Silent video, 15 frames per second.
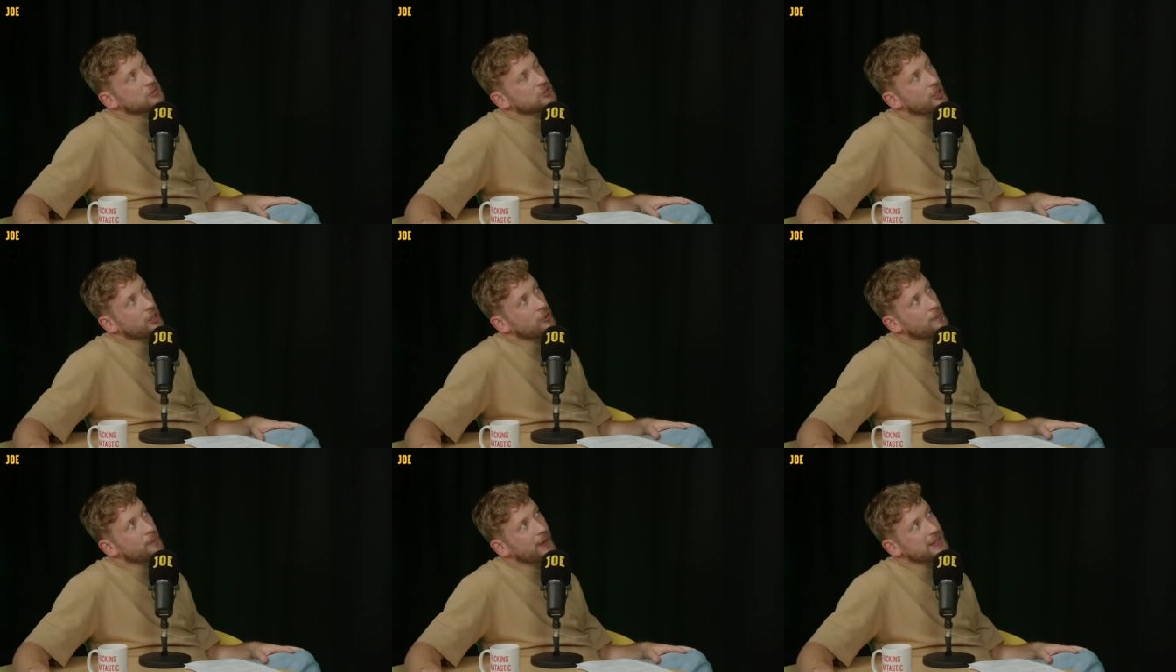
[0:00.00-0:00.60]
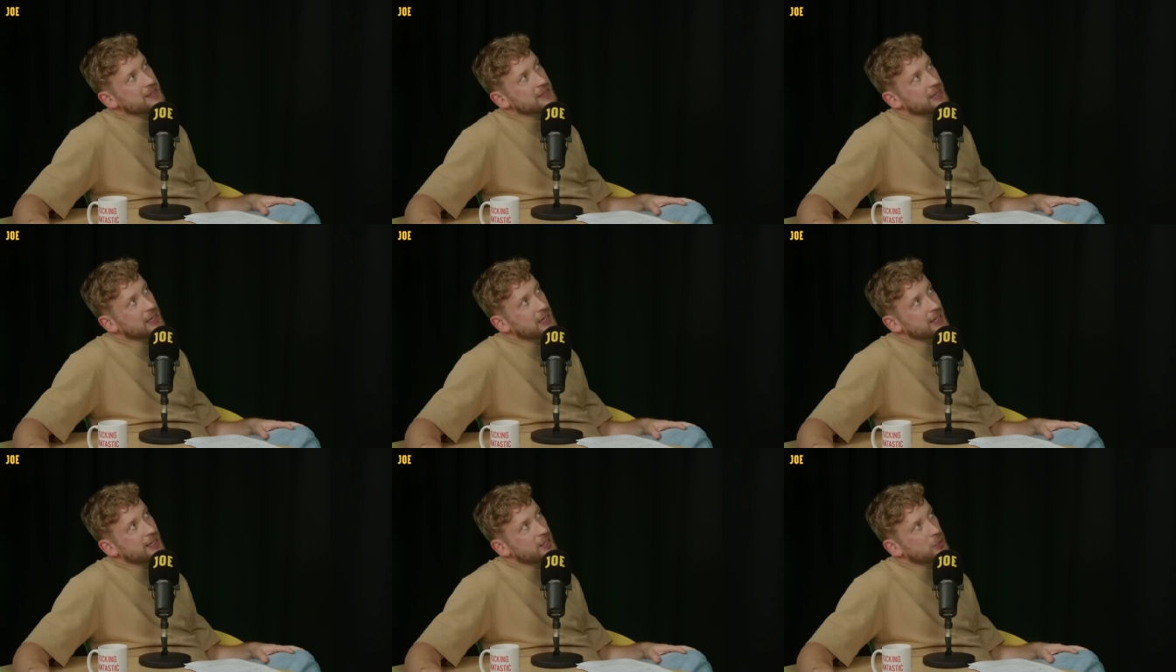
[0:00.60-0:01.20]
So
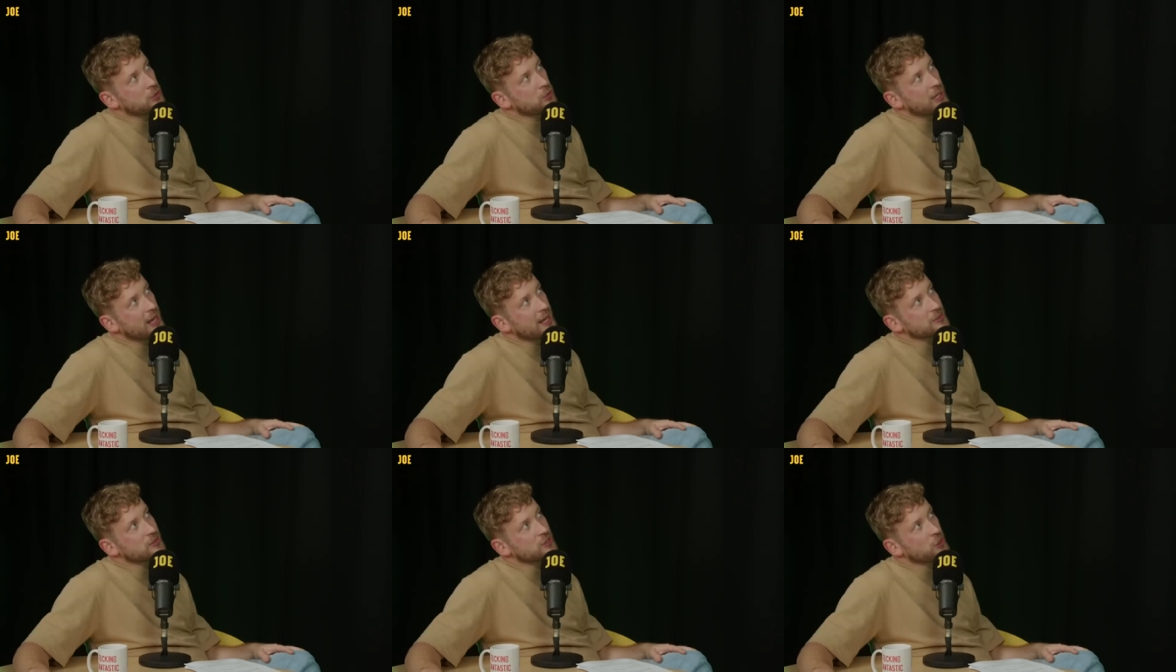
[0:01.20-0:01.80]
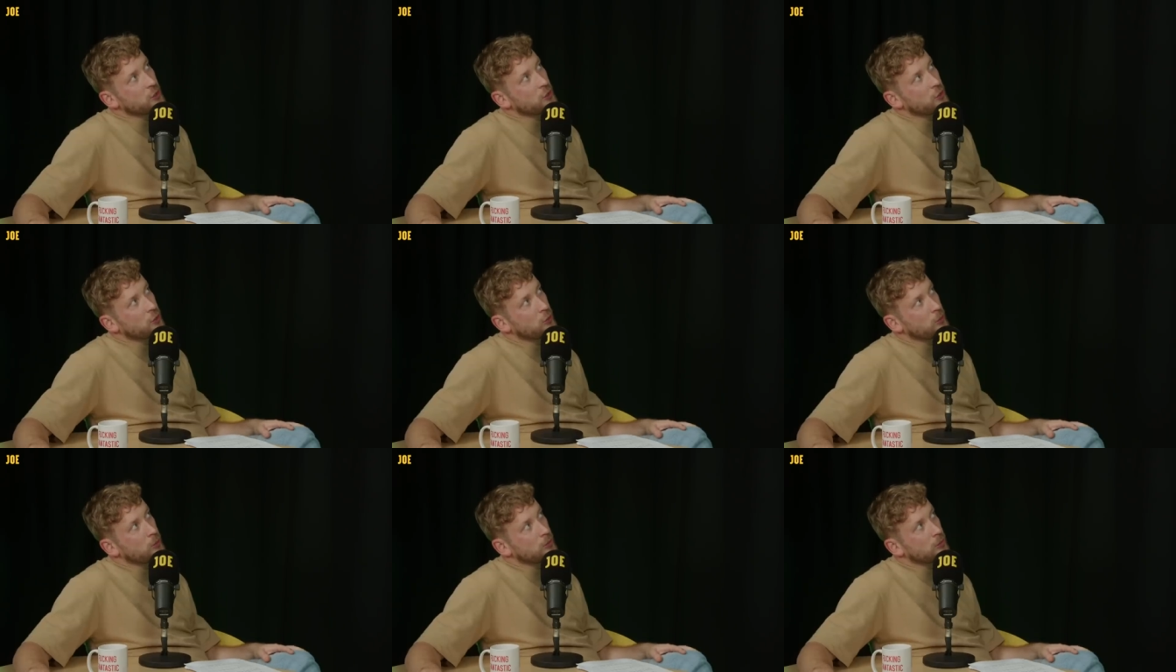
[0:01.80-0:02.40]
basically you get
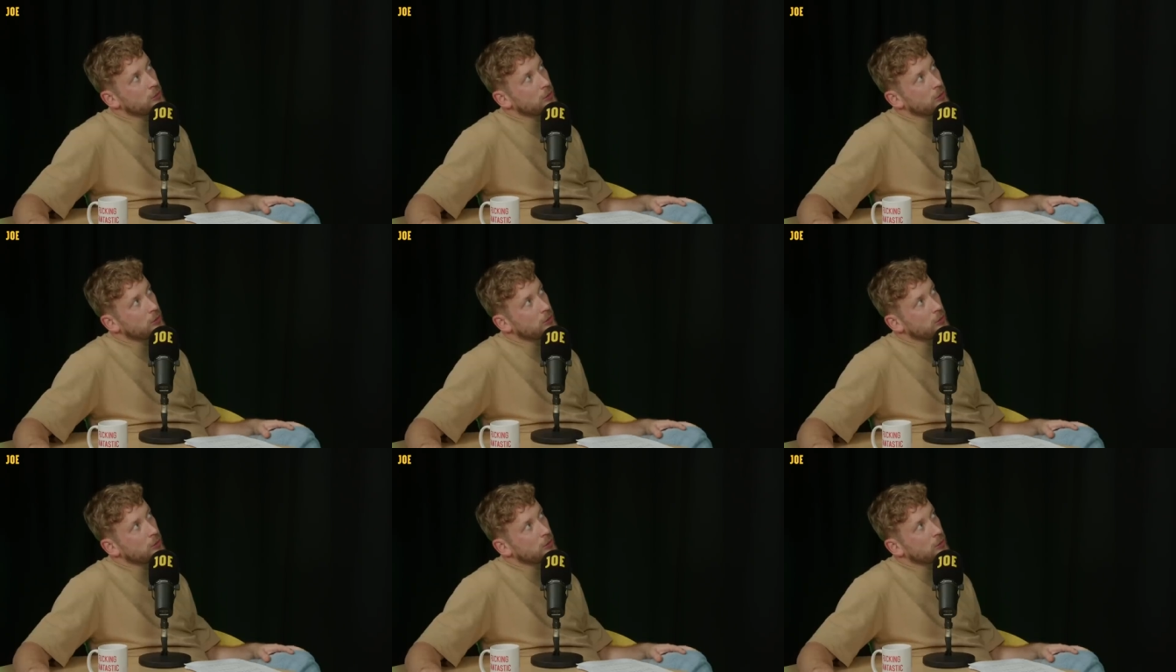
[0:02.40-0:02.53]
to,